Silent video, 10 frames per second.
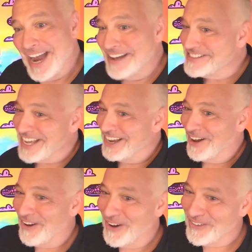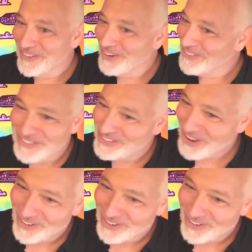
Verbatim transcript: And I was like, oh, oh, oh